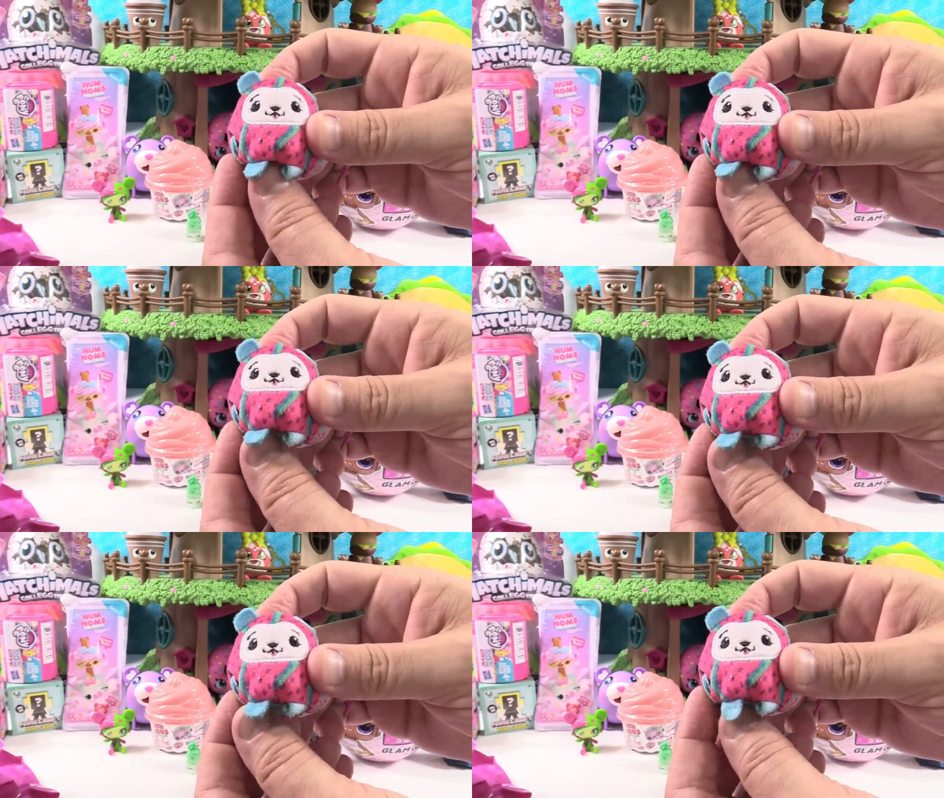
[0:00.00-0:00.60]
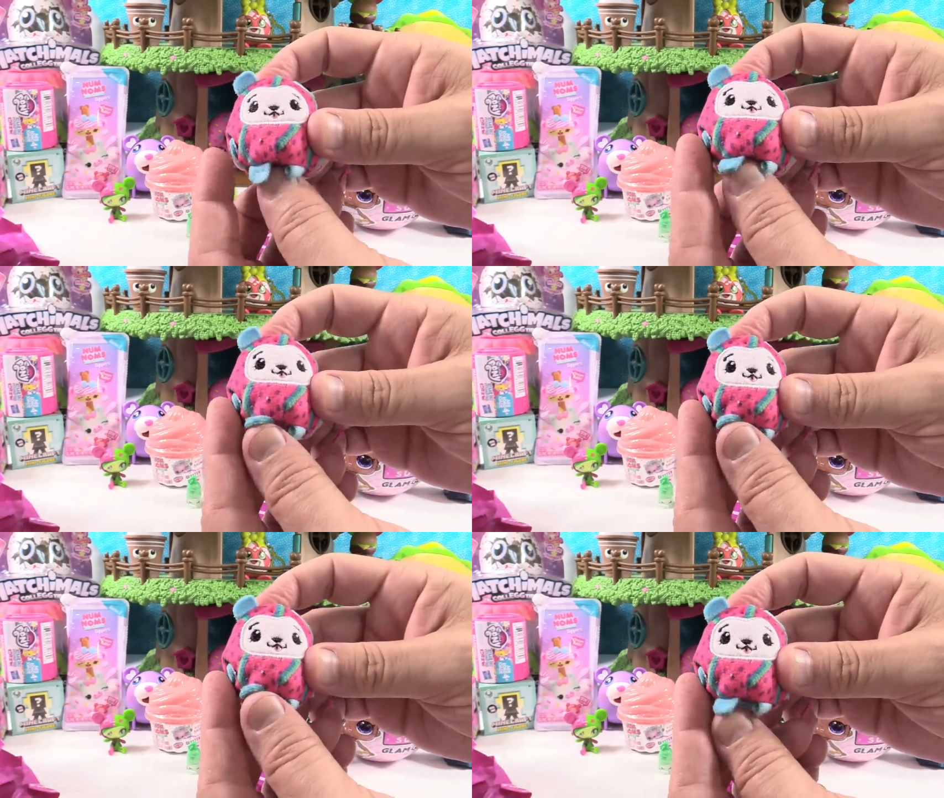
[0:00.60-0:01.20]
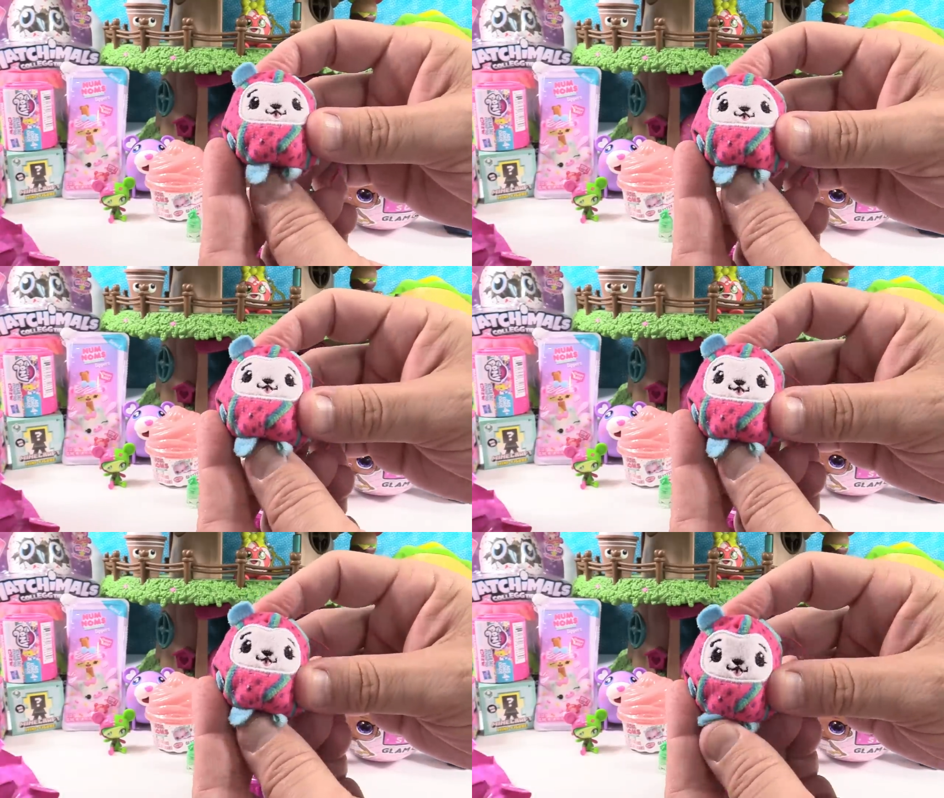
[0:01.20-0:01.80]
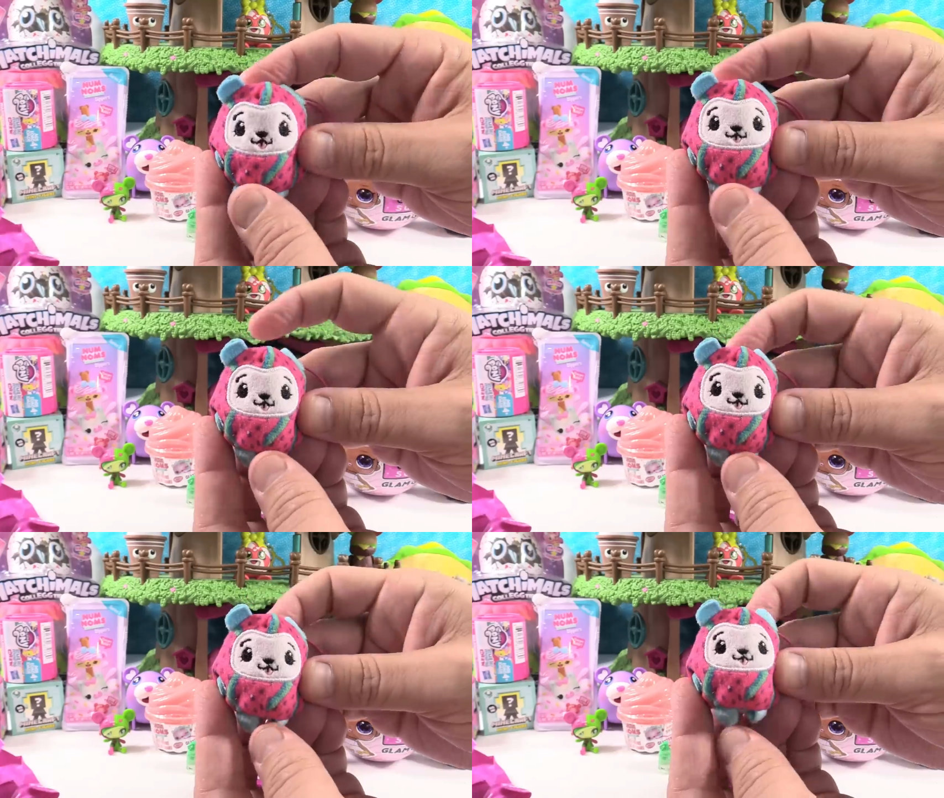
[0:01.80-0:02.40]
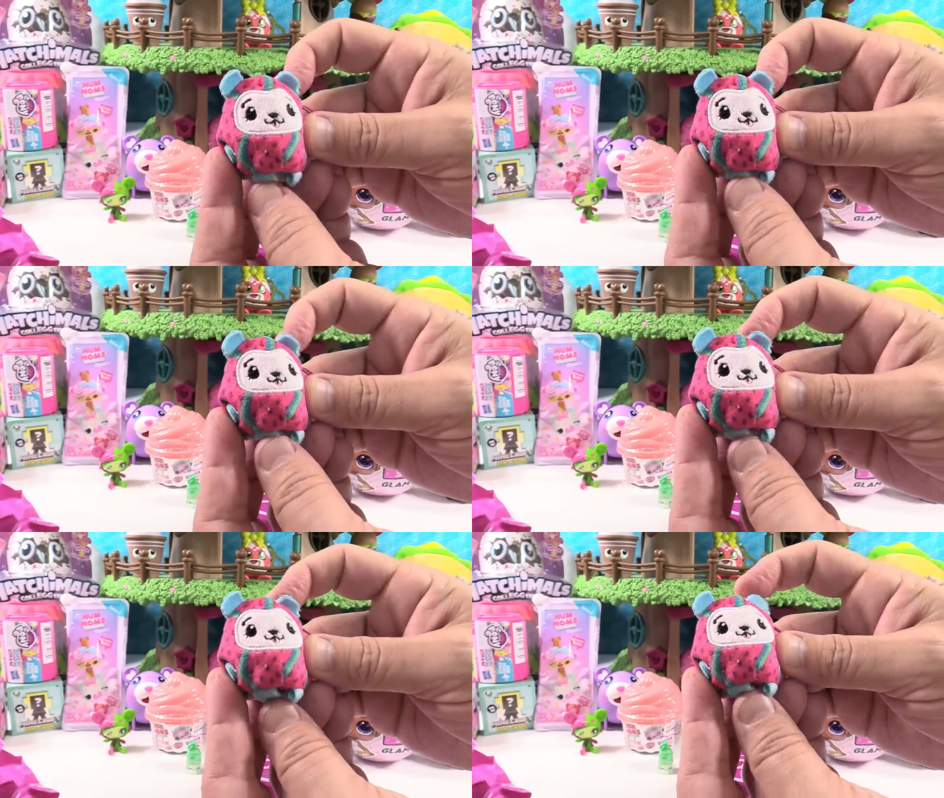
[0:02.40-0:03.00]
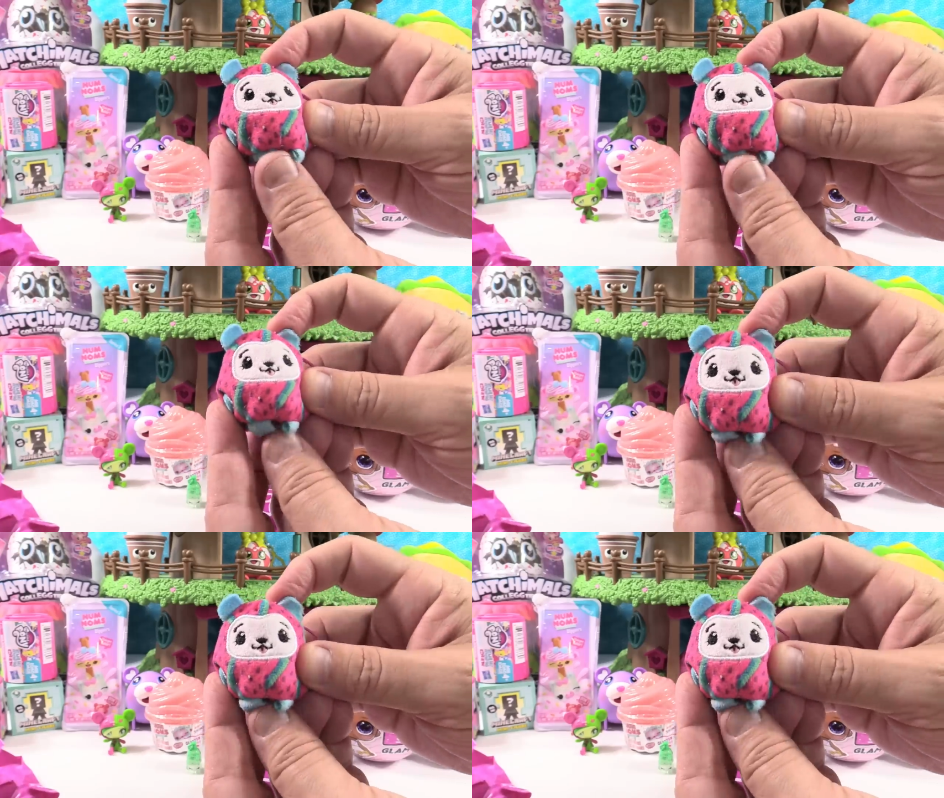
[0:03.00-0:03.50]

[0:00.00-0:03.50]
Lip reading: [unreadable: no face in view]